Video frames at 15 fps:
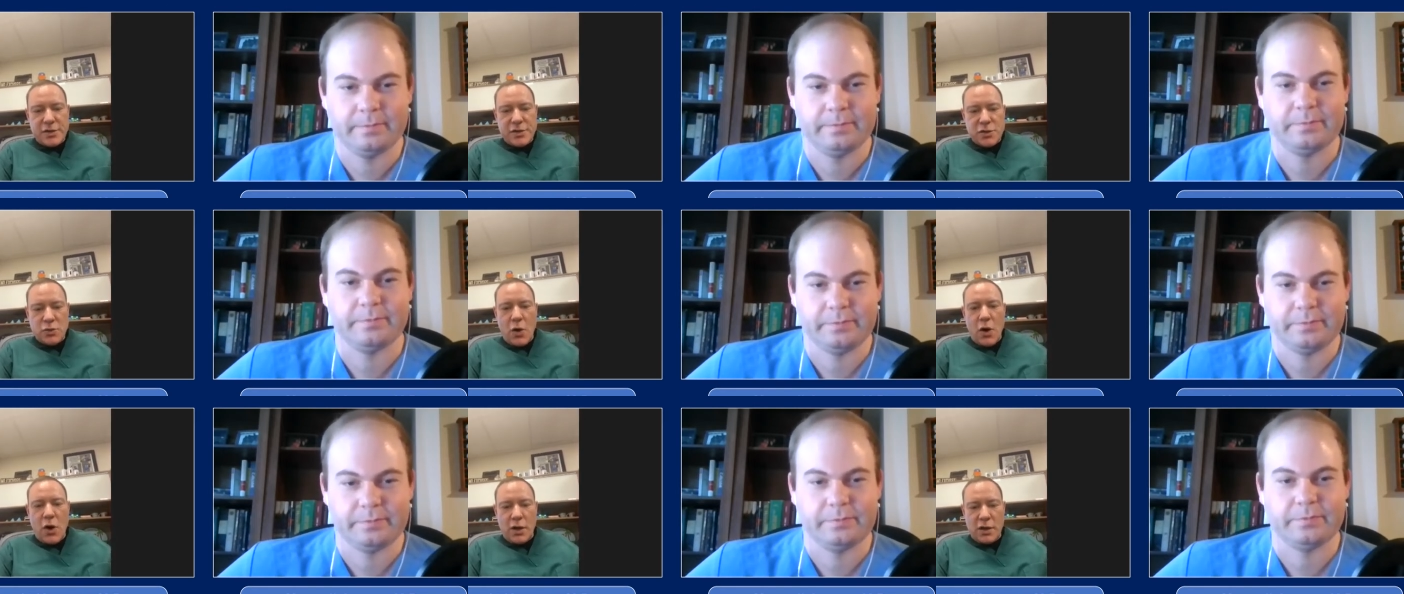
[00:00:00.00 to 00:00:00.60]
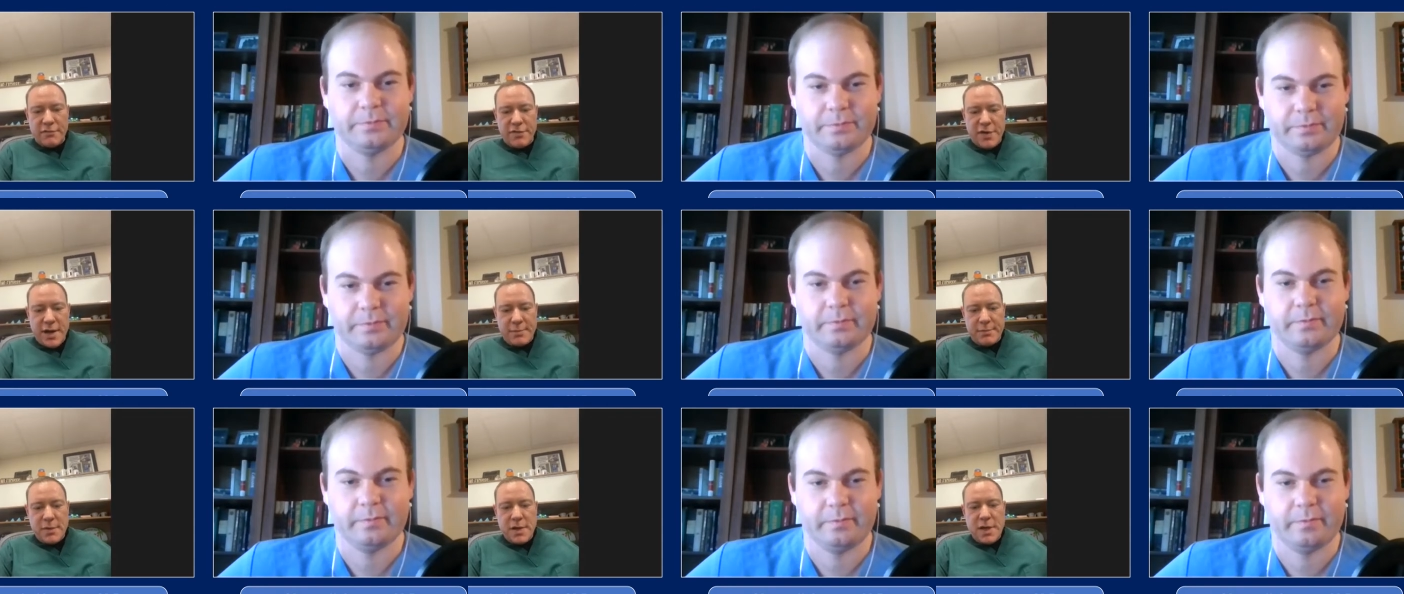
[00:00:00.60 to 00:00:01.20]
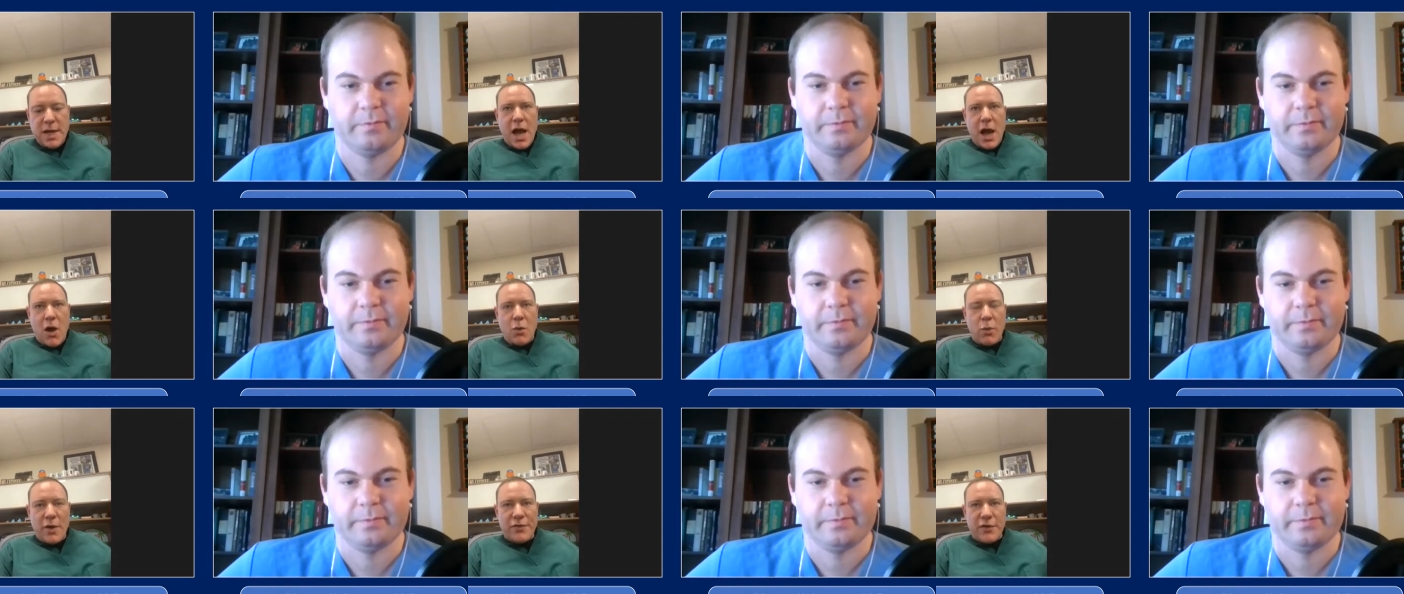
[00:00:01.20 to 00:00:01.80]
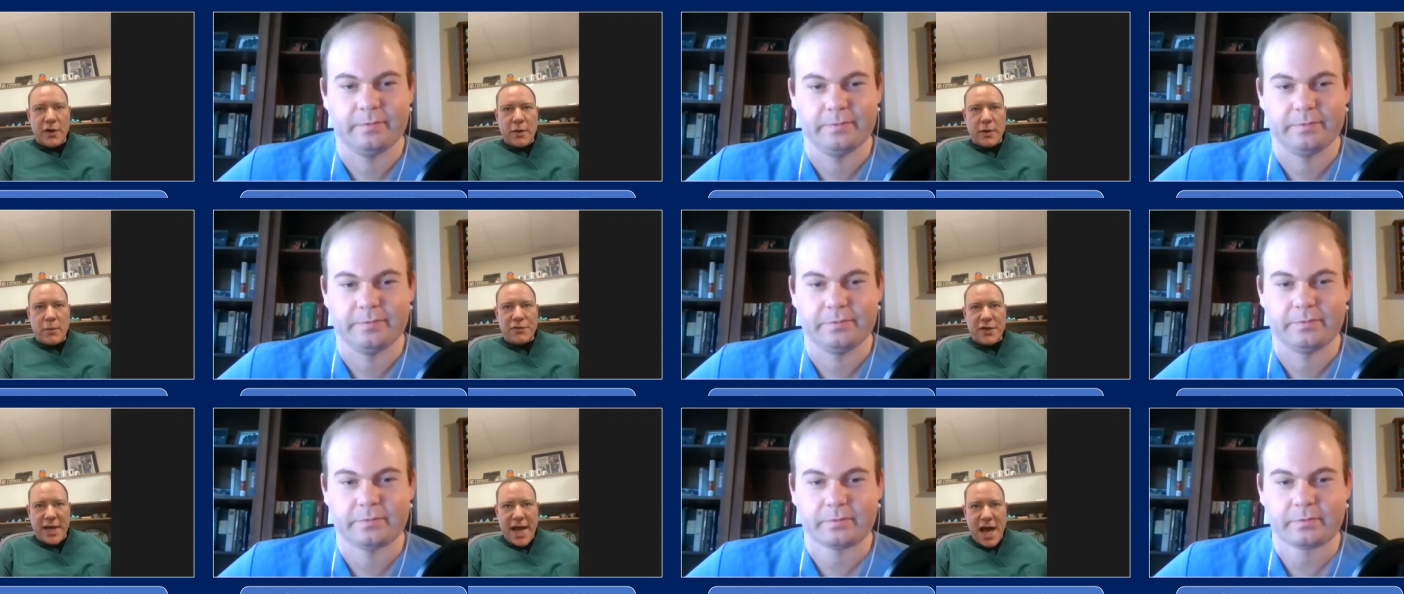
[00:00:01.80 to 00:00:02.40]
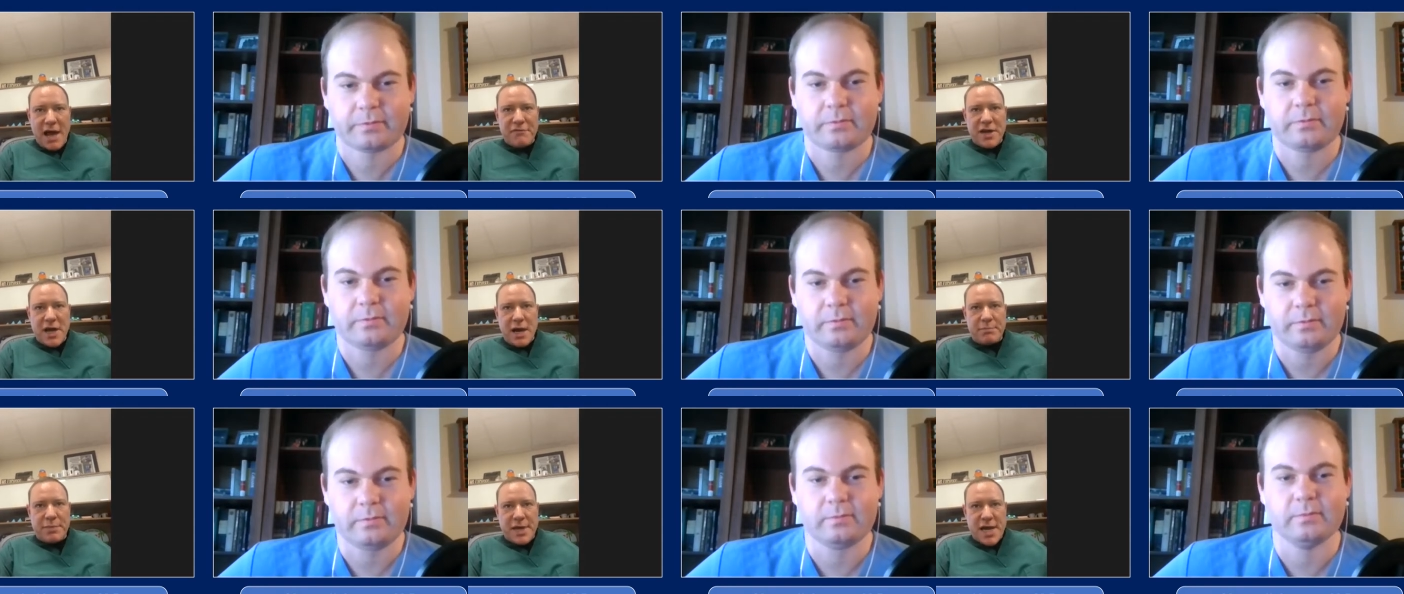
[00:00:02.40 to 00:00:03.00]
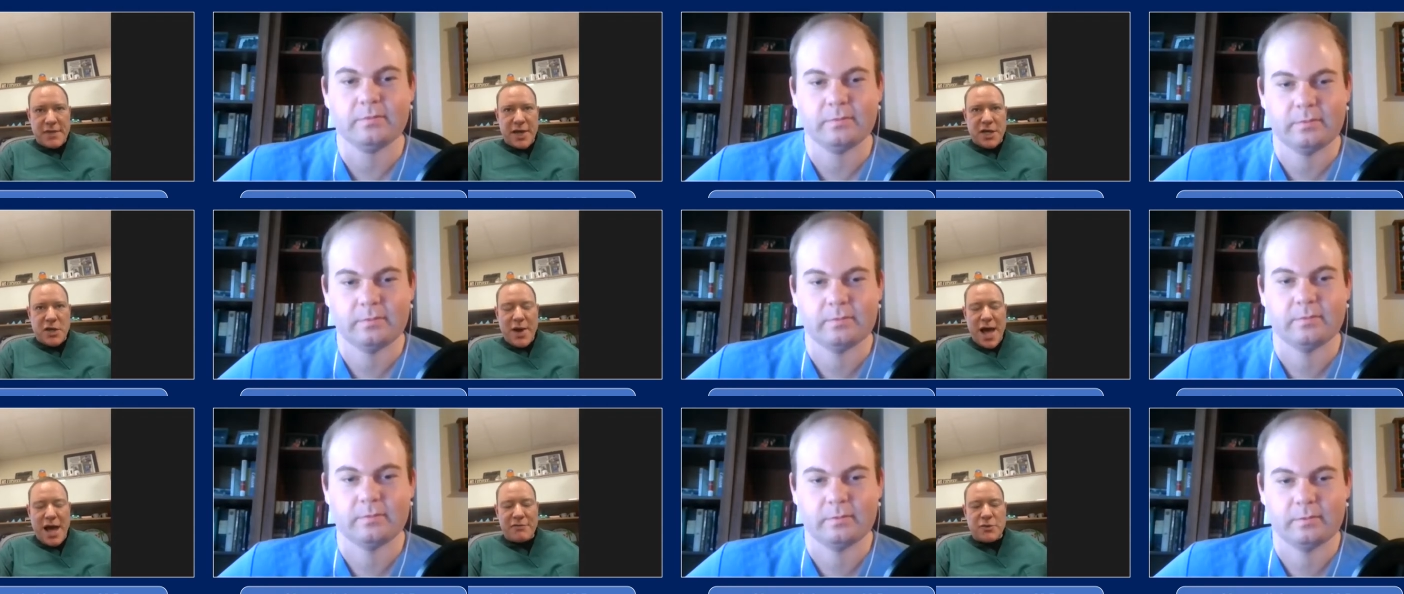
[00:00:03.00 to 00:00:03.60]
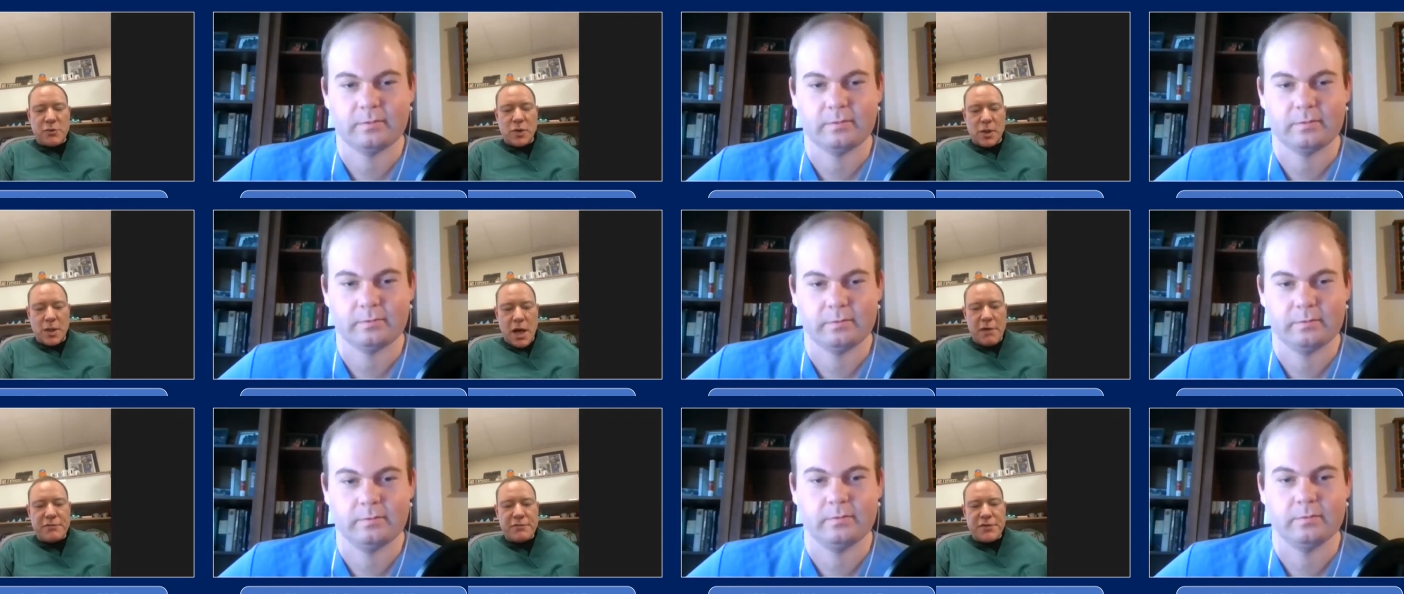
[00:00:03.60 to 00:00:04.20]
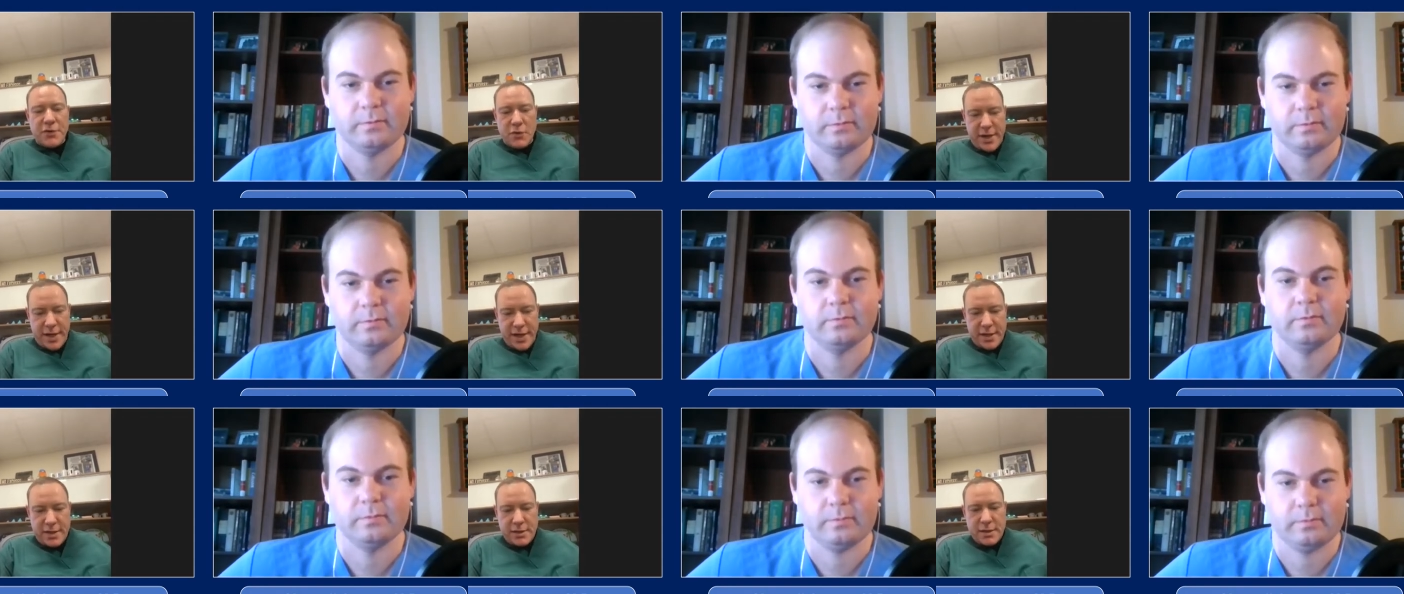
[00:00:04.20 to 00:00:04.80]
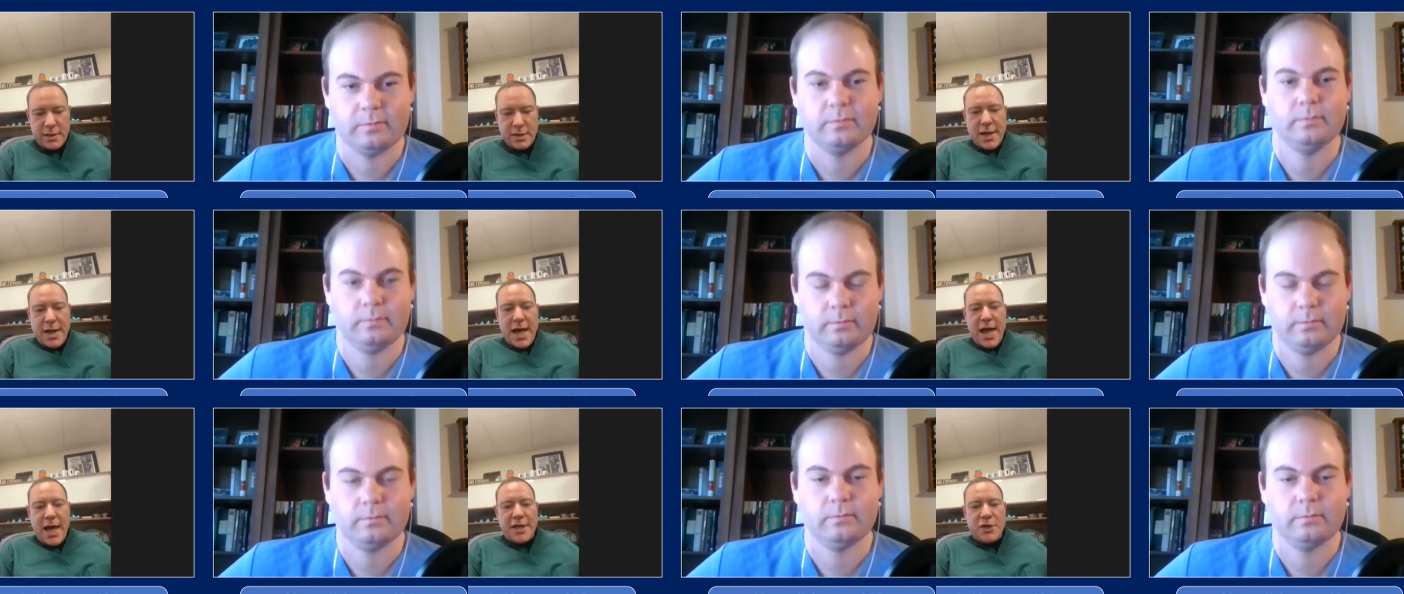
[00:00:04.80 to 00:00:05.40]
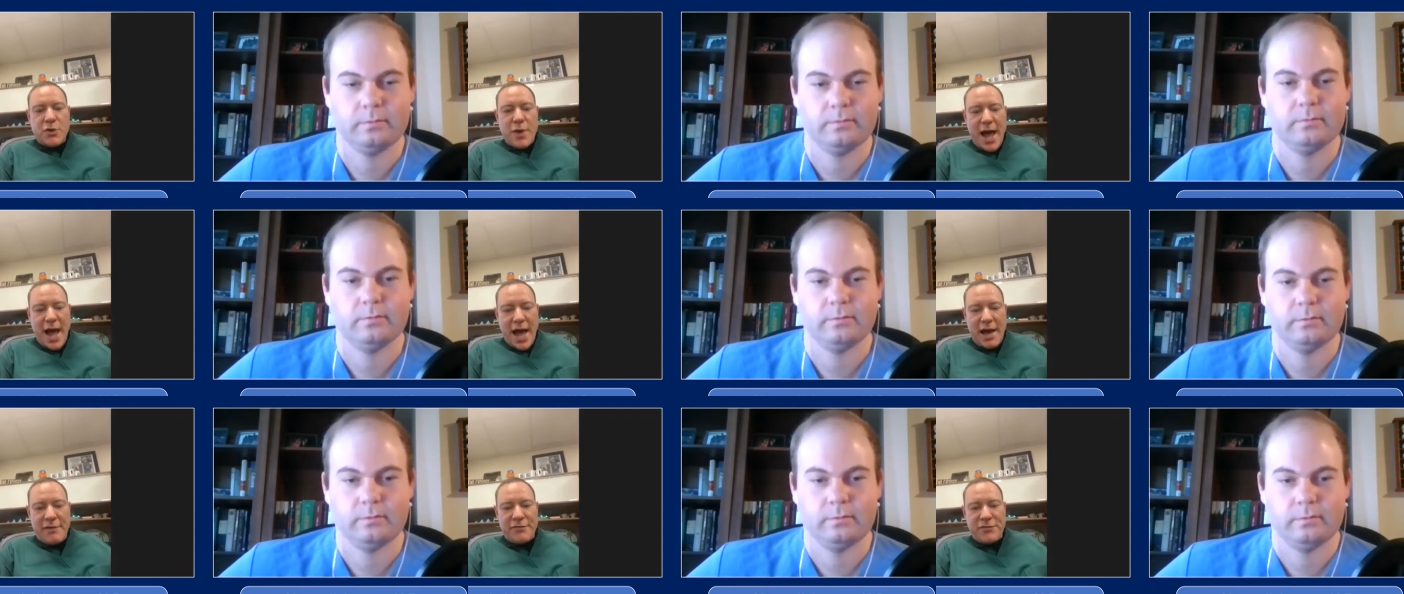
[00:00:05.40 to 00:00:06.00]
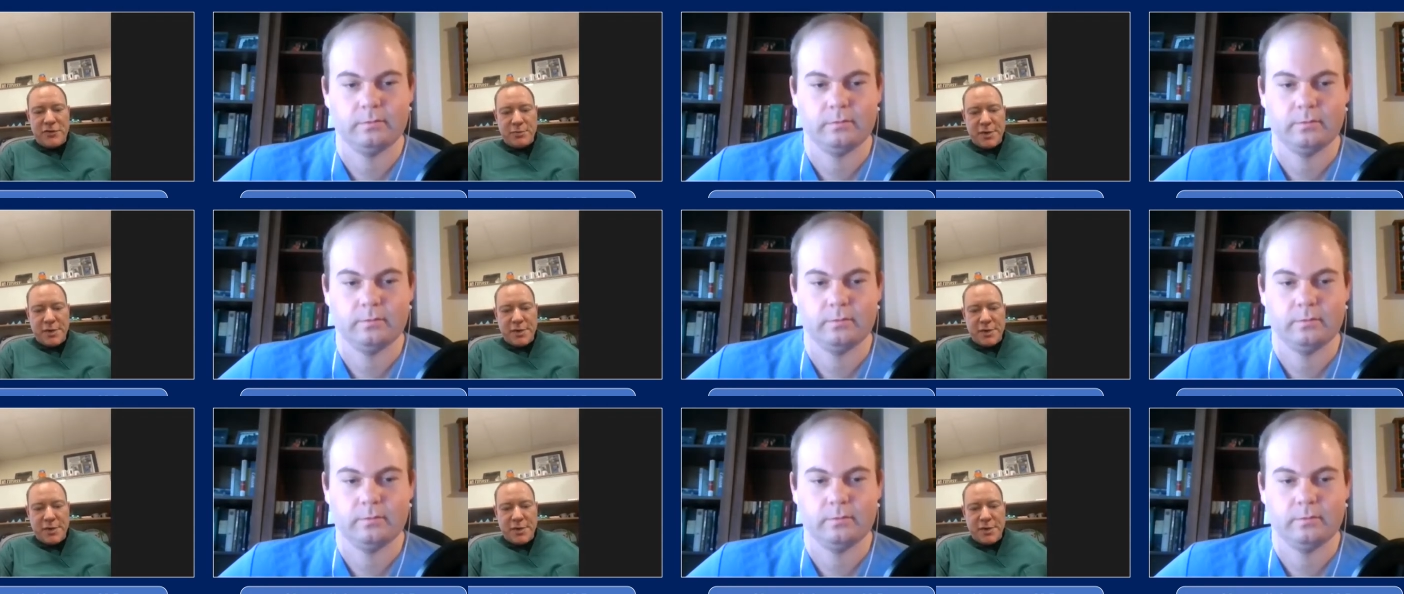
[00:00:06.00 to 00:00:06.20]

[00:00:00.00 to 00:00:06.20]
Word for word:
Speaker 1: do all of them, with the with the caveat being that you have to love doing it and you have to